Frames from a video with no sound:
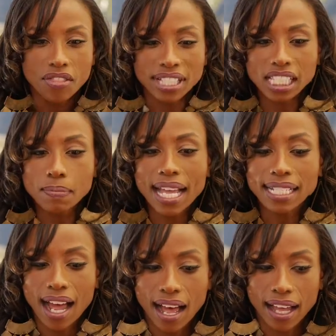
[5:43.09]
this is my
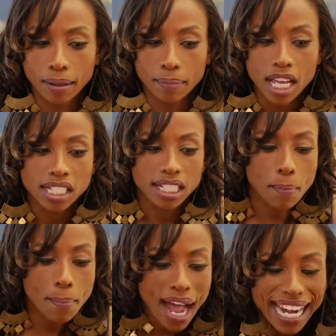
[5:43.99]
time to
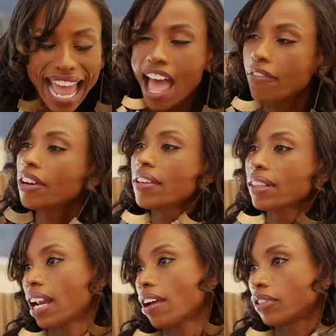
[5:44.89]
combine everything
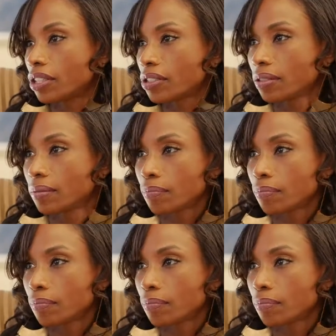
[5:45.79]
that I've learned.